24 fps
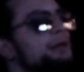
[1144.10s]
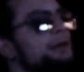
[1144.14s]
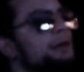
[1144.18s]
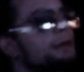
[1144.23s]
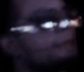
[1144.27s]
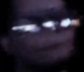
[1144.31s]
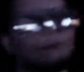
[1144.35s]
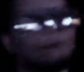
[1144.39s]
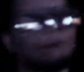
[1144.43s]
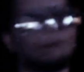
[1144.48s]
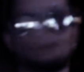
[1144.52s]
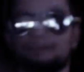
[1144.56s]
I
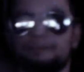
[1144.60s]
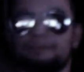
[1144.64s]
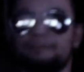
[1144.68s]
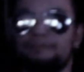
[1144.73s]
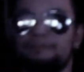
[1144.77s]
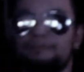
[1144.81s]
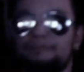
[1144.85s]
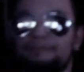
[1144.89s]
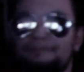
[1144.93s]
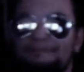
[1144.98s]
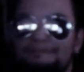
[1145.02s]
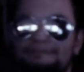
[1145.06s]
figured,
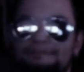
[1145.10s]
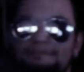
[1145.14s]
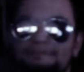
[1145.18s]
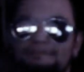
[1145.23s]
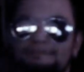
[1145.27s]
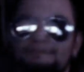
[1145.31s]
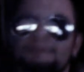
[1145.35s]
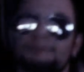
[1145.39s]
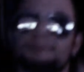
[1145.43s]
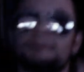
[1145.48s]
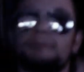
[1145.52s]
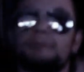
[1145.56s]

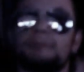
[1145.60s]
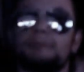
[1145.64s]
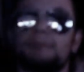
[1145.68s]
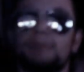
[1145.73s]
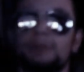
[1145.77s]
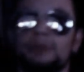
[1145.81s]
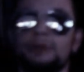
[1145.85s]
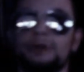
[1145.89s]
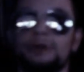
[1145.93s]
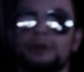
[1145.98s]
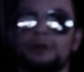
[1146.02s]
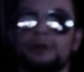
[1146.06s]
may as
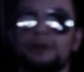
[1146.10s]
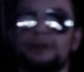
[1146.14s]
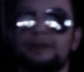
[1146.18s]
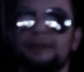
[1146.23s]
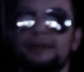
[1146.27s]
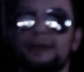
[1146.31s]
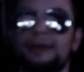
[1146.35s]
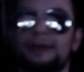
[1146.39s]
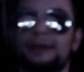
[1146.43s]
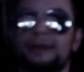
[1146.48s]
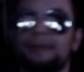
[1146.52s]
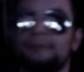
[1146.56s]
well use a
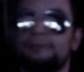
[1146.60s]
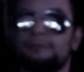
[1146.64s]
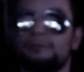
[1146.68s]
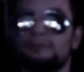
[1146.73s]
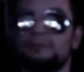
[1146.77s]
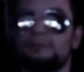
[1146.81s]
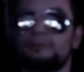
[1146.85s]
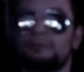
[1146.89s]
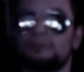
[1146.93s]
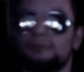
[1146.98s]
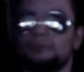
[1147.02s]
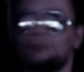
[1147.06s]
video.
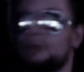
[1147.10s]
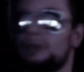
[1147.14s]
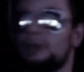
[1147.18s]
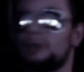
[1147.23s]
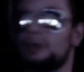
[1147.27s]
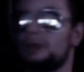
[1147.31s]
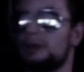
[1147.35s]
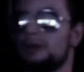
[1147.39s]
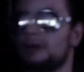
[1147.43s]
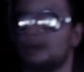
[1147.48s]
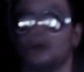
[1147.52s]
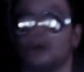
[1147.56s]

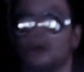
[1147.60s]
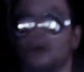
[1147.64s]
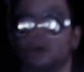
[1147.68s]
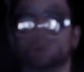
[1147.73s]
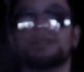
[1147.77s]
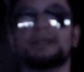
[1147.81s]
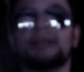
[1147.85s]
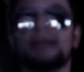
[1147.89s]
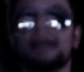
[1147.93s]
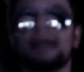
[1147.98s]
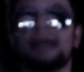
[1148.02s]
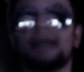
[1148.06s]
Closest
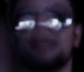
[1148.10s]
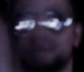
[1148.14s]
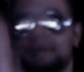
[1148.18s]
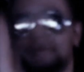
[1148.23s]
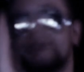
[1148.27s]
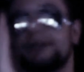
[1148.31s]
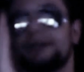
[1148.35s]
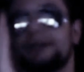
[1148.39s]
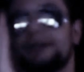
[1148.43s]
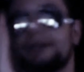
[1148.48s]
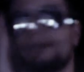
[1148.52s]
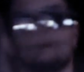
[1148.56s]
thing I can get to
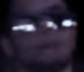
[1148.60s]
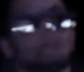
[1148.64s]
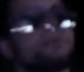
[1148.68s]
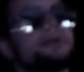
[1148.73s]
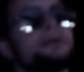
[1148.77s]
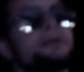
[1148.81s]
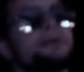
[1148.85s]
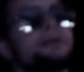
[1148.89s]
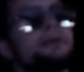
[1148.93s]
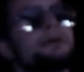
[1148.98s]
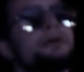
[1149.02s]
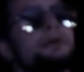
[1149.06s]
face-to-face.
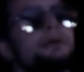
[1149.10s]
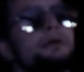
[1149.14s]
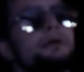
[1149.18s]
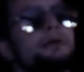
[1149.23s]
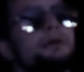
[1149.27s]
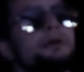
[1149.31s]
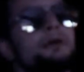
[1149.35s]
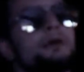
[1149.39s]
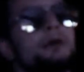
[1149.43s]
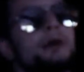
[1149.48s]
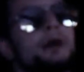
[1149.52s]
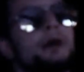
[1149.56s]

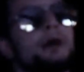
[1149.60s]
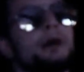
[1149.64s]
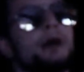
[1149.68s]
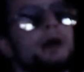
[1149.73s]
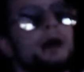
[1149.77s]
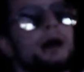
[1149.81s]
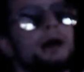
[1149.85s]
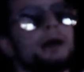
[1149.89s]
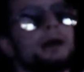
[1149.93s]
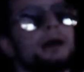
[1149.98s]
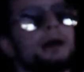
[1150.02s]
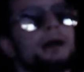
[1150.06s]

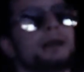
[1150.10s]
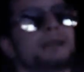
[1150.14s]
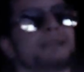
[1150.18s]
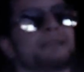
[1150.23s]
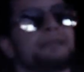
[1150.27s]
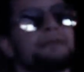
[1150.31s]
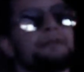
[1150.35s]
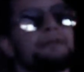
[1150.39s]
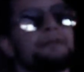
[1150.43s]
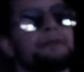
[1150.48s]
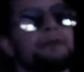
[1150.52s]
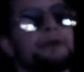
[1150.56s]

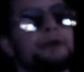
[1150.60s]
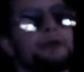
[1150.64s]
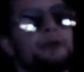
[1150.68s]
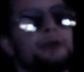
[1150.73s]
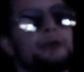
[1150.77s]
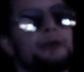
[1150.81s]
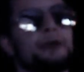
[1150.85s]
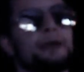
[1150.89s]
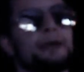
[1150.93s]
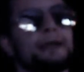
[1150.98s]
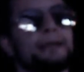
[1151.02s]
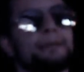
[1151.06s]
Excited for
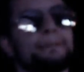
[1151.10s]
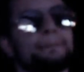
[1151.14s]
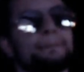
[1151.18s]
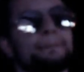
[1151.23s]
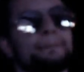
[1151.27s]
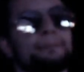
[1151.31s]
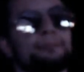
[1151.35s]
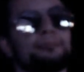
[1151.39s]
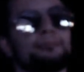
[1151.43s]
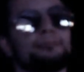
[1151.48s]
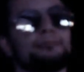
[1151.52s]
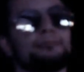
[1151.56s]
NYE.
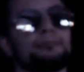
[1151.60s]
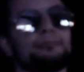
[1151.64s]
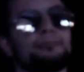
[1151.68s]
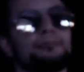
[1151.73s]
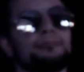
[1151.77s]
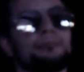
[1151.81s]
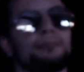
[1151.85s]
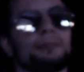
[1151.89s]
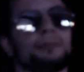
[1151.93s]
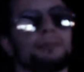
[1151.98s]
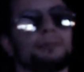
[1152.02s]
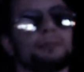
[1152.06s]

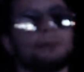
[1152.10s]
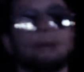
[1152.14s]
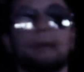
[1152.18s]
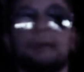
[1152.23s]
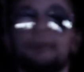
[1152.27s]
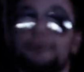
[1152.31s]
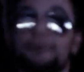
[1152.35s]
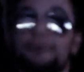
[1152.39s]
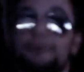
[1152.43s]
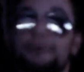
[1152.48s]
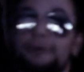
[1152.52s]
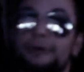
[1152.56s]
Happy
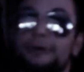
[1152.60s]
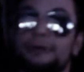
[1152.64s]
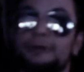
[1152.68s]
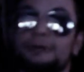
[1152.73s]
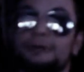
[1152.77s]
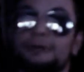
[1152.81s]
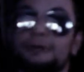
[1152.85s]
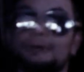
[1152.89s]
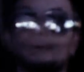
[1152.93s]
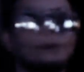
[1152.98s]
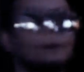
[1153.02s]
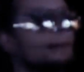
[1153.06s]
for you.
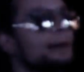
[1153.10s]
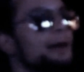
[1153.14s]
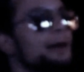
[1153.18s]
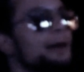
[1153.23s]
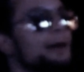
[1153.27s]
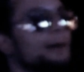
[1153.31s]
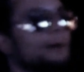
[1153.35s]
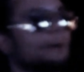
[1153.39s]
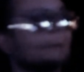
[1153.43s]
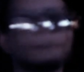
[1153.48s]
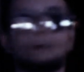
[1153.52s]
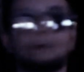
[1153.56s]

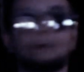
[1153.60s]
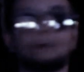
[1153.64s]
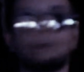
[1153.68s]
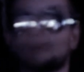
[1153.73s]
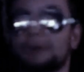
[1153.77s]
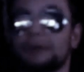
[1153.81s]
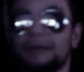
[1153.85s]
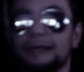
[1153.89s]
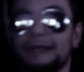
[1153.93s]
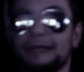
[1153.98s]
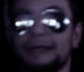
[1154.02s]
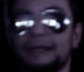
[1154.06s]
NYE is always a
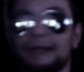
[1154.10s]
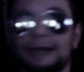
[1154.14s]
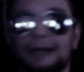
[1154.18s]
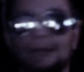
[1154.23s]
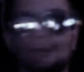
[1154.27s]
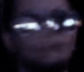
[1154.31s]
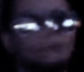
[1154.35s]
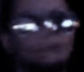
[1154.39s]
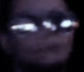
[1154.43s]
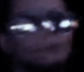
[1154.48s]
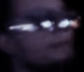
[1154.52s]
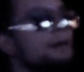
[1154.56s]
great time.
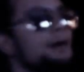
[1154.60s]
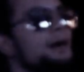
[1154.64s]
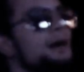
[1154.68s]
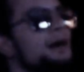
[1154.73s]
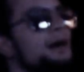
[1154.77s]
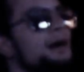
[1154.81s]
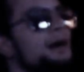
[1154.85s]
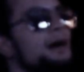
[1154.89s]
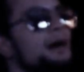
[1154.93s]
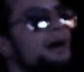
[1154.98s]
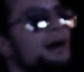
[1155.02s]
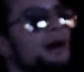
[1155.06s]

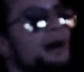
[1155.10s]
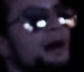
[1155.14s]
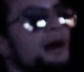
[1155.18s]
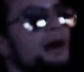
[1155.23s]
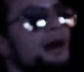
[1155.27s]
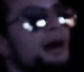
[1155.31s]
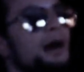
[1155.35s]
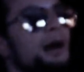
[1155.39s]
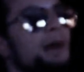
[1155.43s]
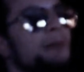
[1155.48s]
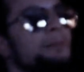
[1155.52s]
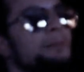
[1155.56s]

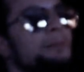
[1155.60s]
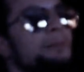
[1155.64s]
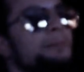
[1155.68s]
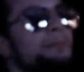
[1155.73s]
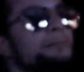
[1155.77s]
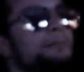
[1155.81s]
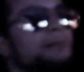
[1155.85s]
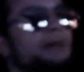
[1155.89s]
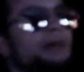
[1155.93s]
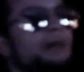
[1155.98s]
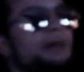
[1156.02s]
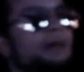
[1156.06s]

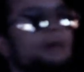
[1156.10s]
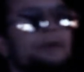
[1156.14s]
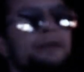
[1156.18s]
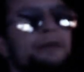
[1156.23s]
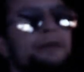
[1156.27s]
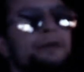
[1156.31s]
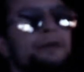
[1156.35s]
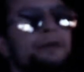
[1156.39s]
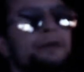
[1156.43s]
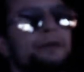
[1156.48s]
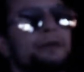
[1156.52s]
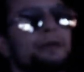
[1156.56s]
Saw a
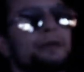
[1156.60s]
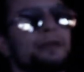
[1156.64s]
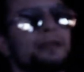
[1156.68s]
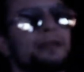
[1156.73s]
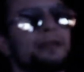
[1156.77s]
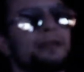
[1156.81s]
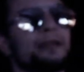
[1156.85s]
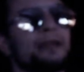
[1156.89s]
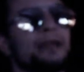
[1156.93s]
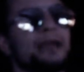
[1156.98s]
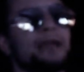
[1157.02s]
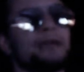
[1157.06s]
video that I really
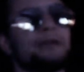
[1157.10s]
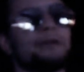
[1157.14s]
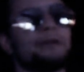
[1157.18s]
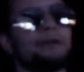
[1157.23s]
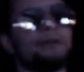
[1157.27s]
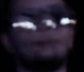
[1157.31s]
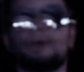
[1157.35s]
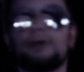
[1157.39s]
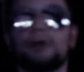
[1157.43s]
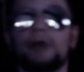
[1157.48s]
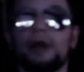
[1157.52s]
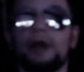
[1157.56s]
didn't care
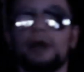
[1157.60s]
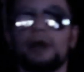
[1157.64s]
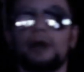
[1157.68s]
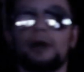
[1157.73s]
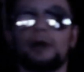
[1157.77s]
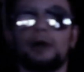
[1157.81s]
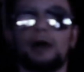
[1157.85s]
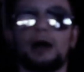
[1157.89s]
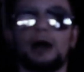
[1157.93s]
for, though.